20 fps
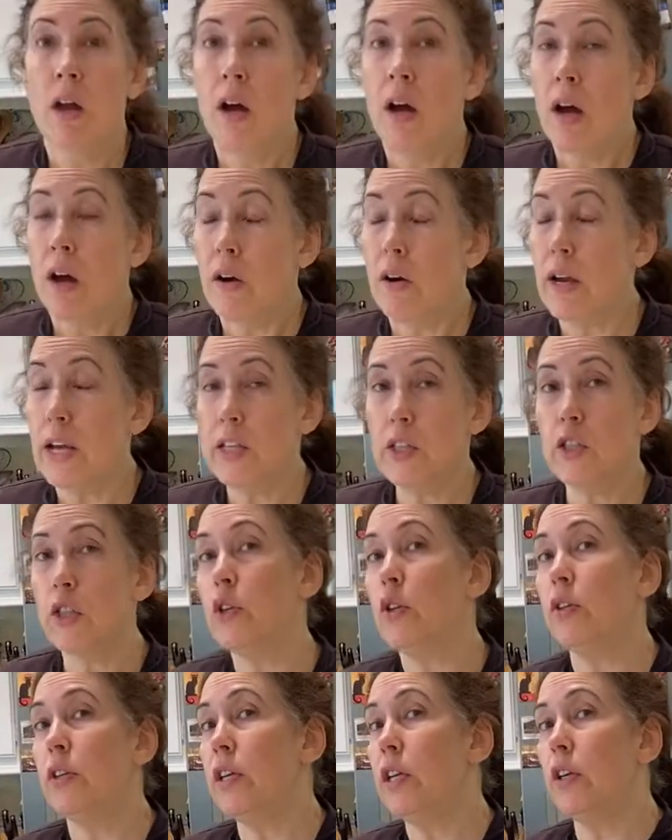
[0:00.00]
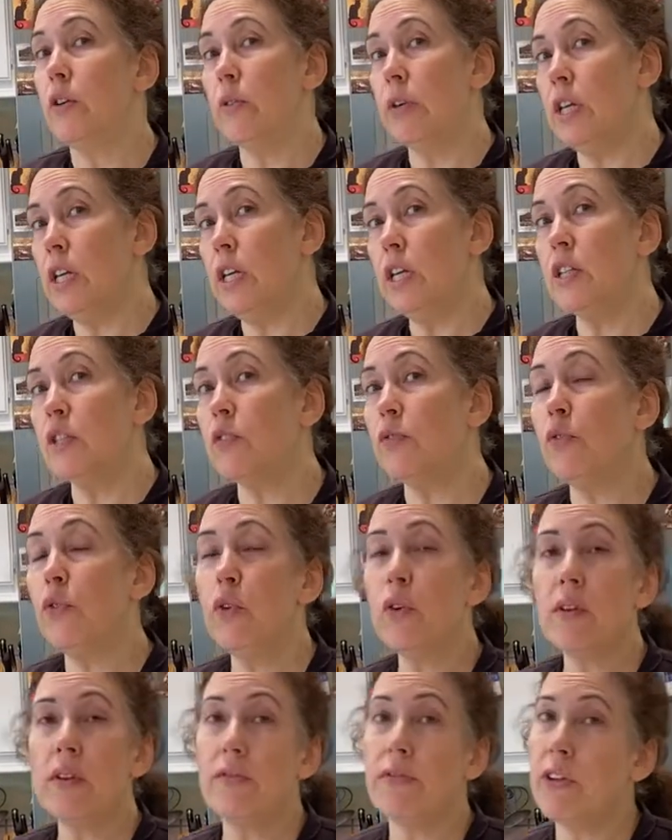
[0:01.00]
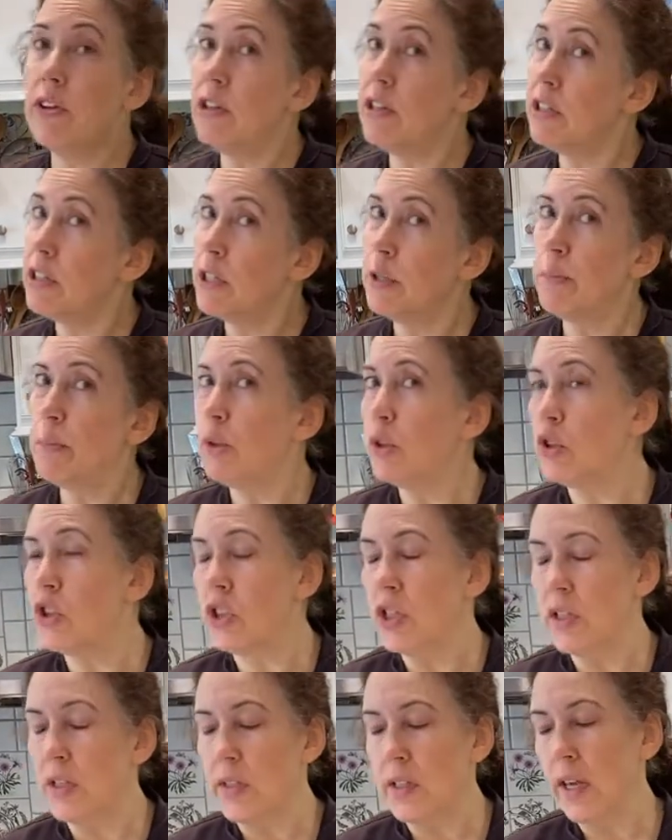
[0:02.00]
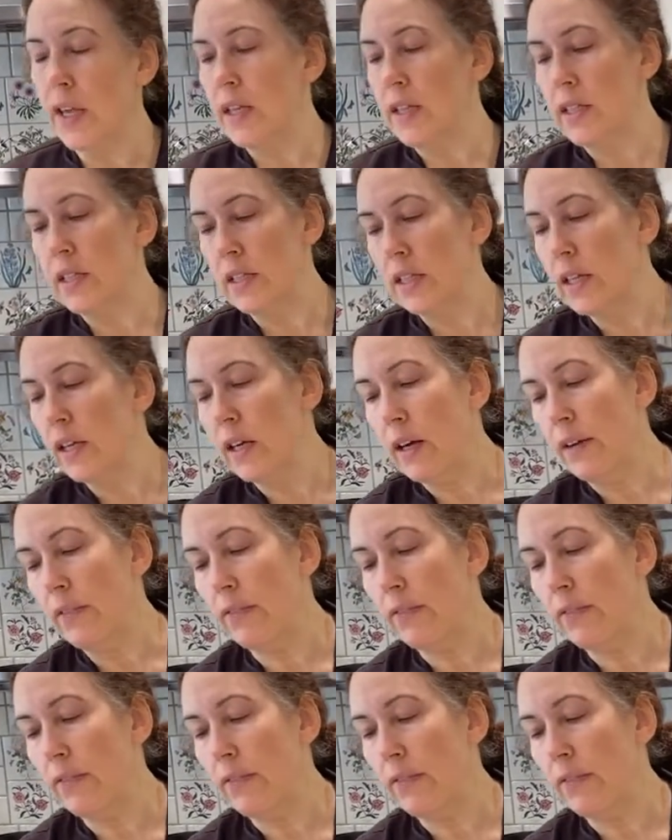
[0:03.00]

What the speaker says: All right, so the ingredients for the very simple cheese quesadilla.